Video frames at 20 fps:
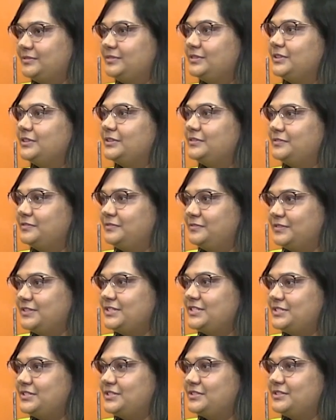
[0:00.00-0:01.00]
The
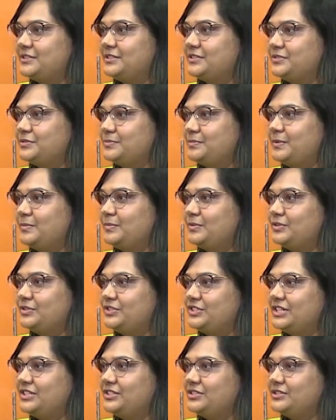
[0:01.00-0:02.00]
first Supreme Court
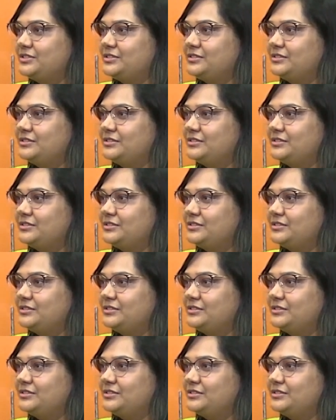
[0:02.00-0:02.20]
judge.